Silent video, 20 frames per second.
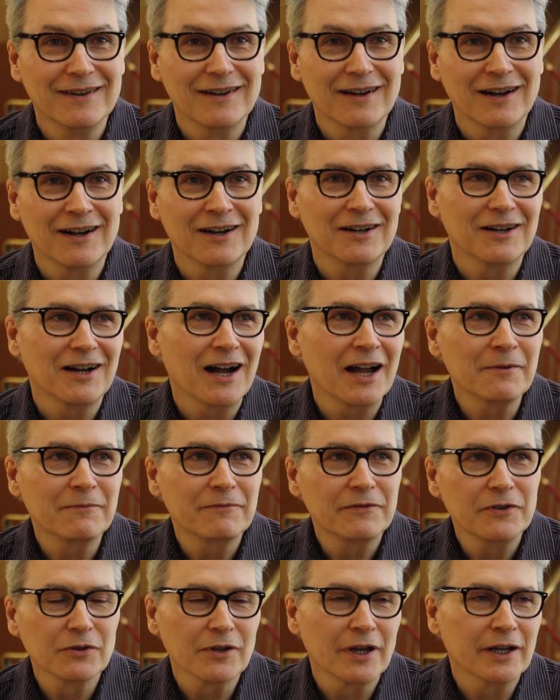I
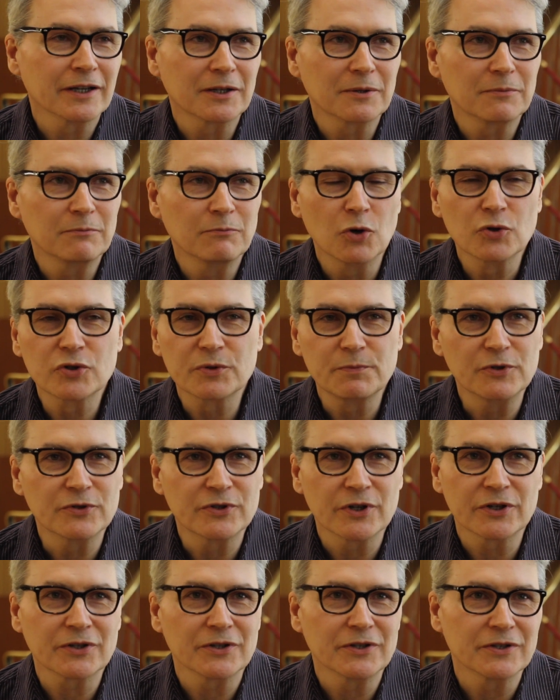feel like most
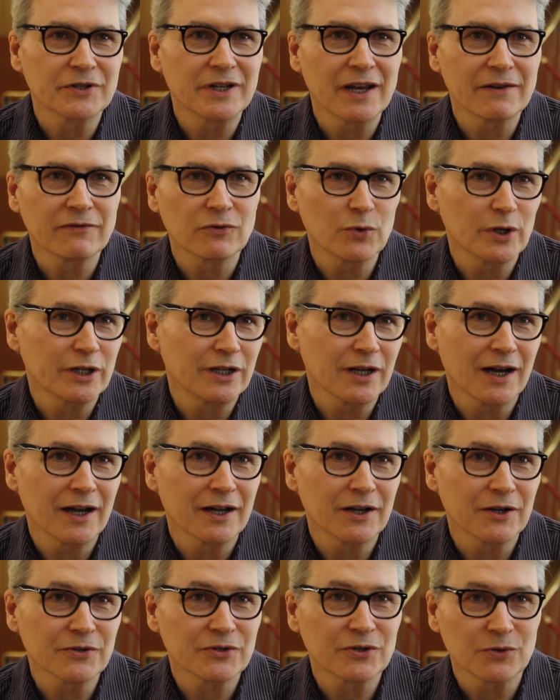musicians never
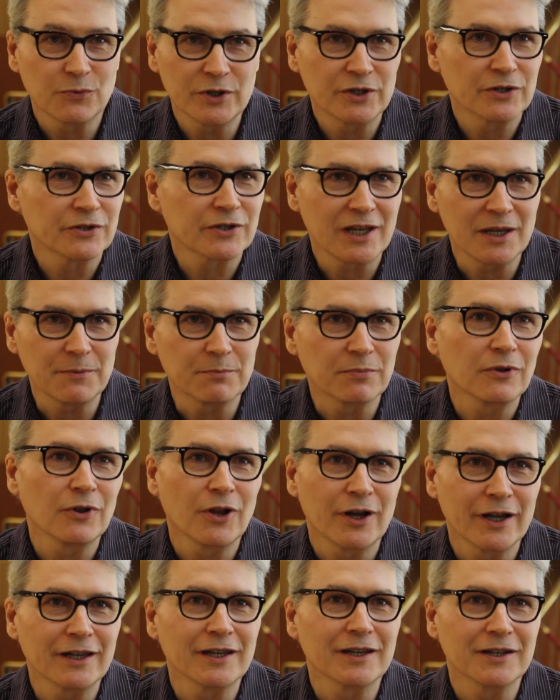retire, so we just keep
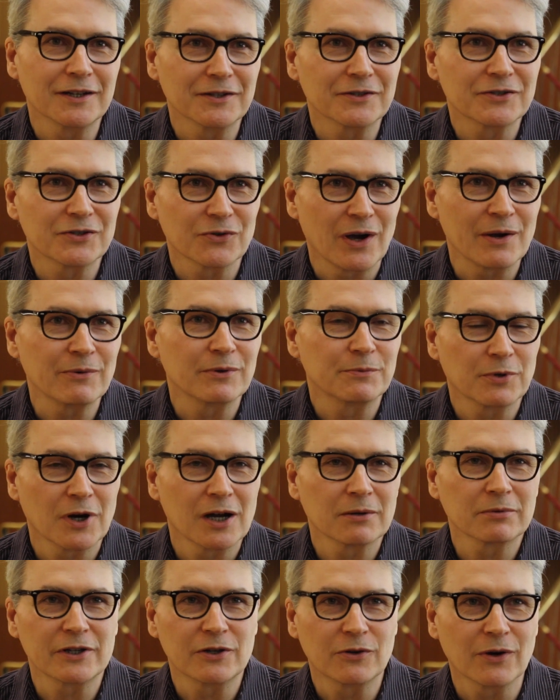playing, so I would
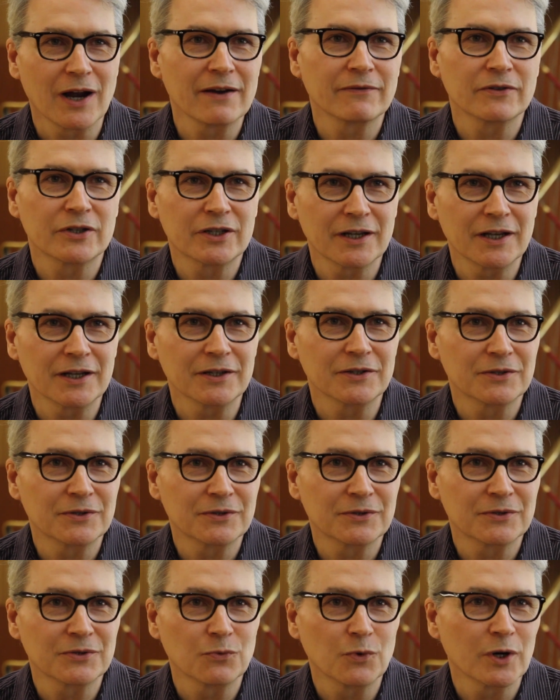probably gravitate
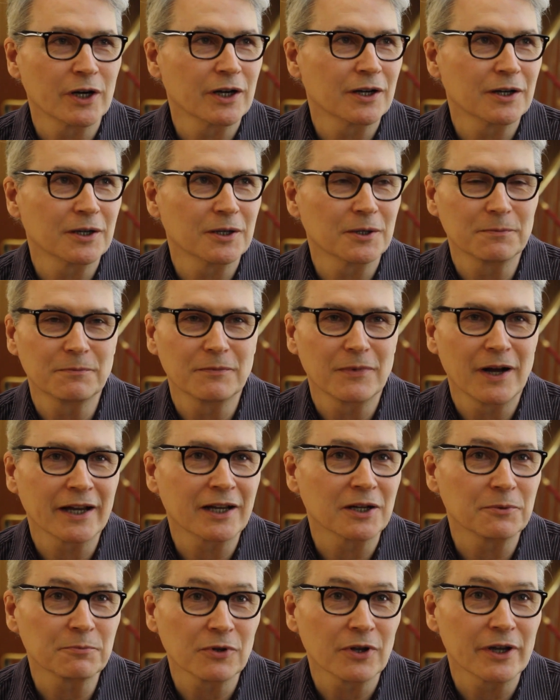to where I
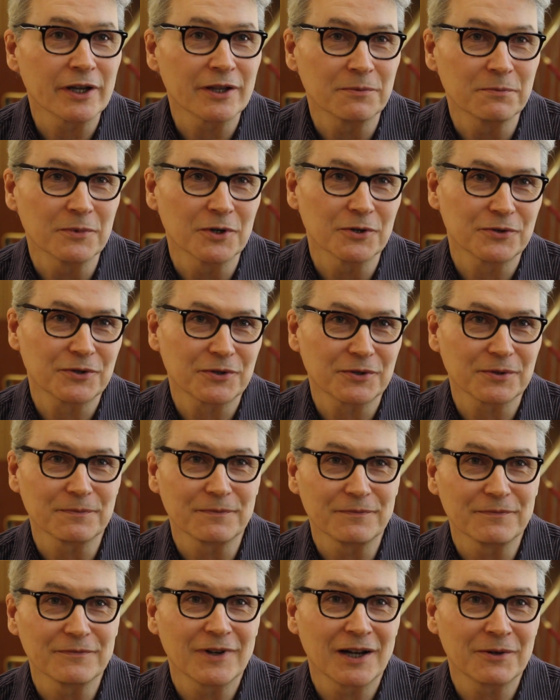can play the most,
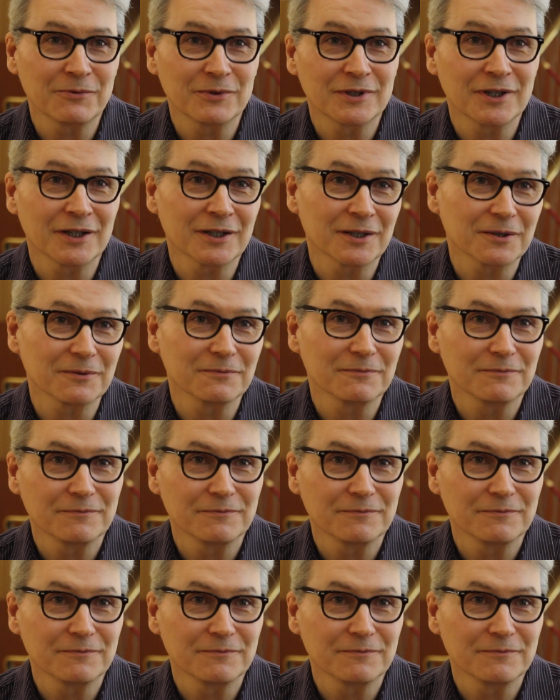I would think.